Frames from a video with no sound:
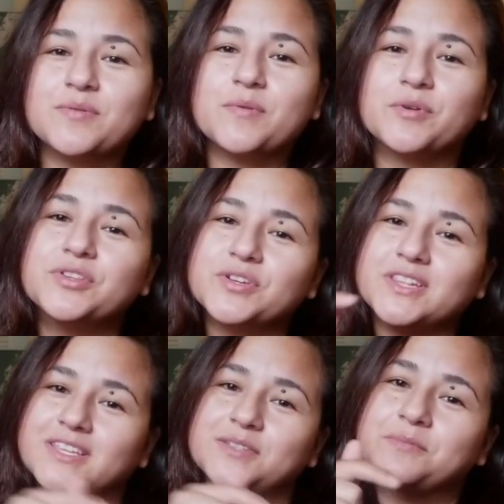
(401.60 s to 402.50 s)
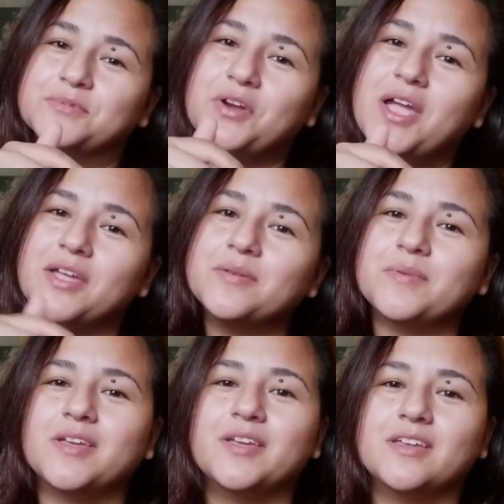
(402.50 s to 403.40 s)
remember to click subscribe
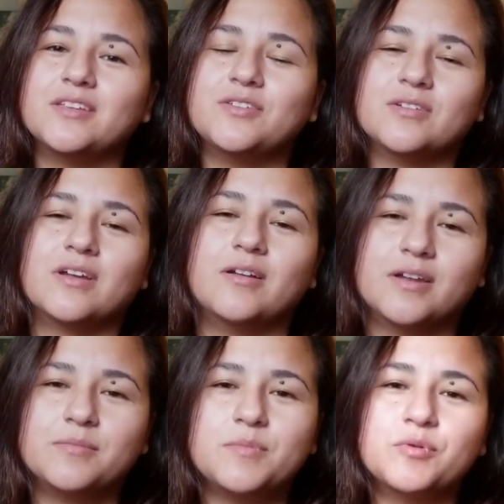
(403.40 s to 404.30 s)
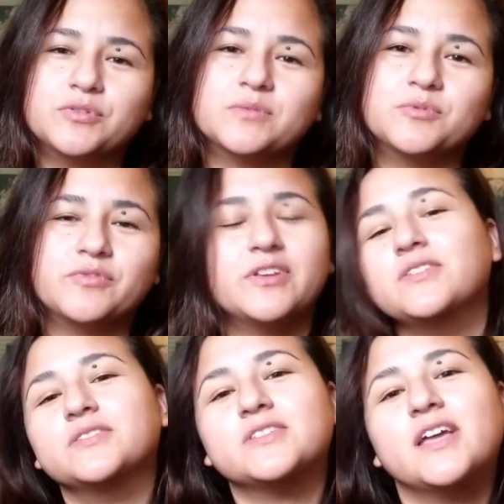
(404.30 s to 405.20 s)
and i'm gonna be posting more
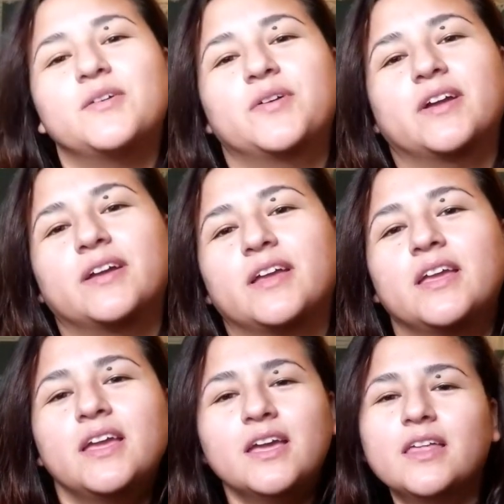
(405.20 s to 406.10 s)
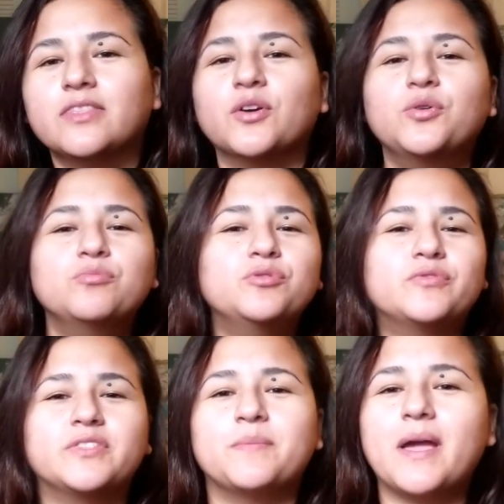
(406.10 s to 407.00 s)
videos now uh, the whole
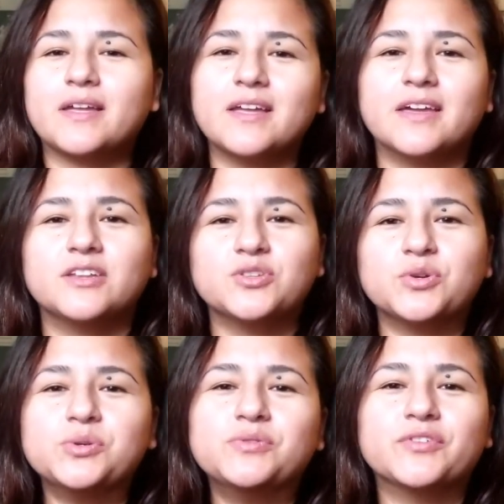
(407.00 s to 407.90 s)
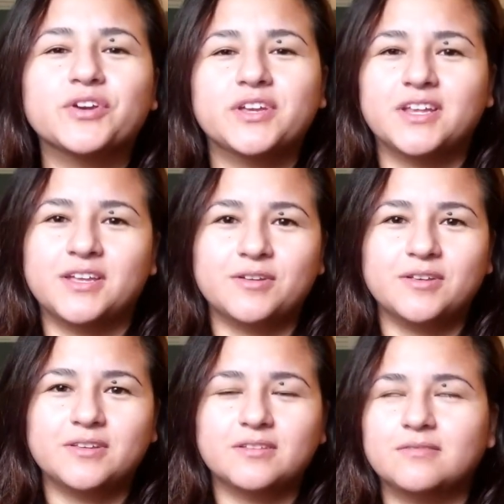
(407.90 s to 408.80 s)
move and the packing kind of took over and i
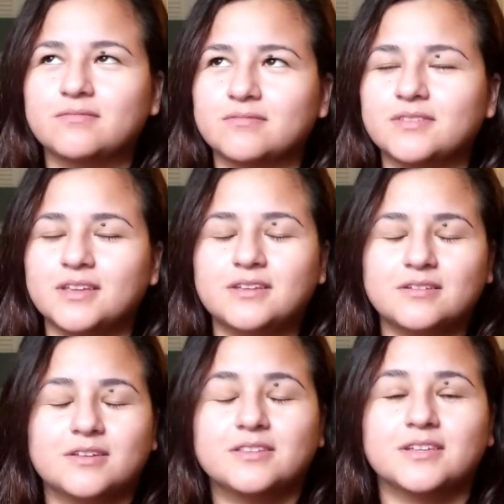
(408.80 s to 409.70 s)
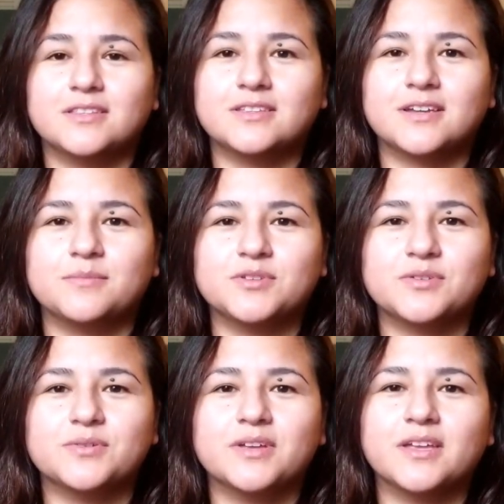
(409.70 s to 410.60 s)
couldn't i couldn't take the time to
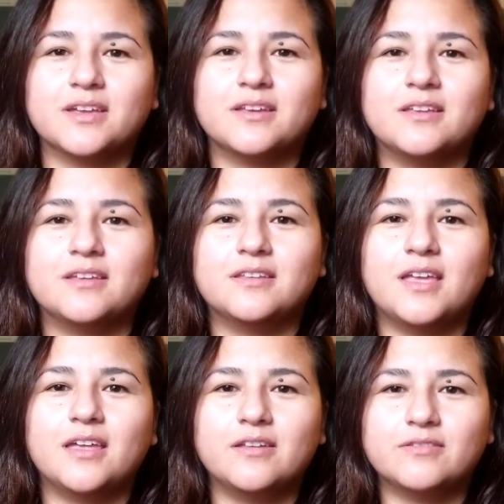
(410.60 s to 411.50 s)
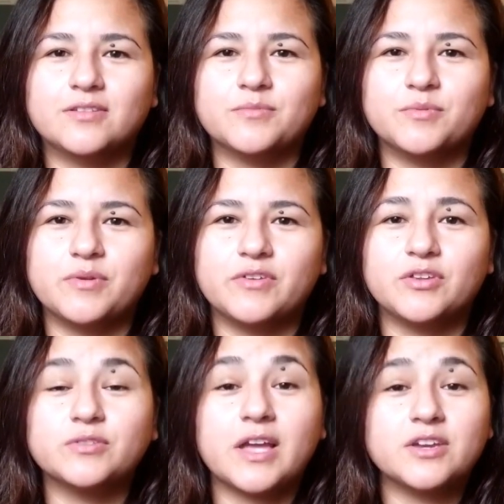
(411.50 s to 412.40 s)
go ahead and edit some of my
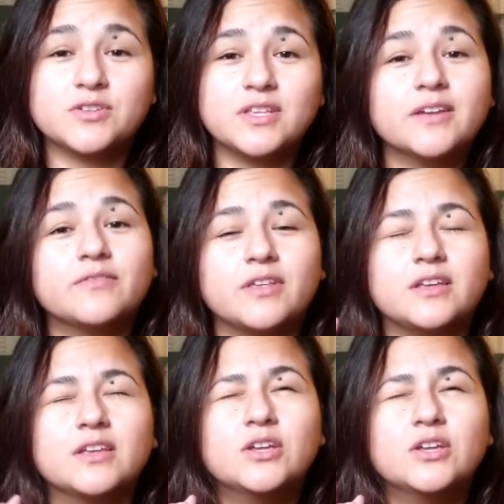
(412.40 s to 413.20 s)
videos i actually have like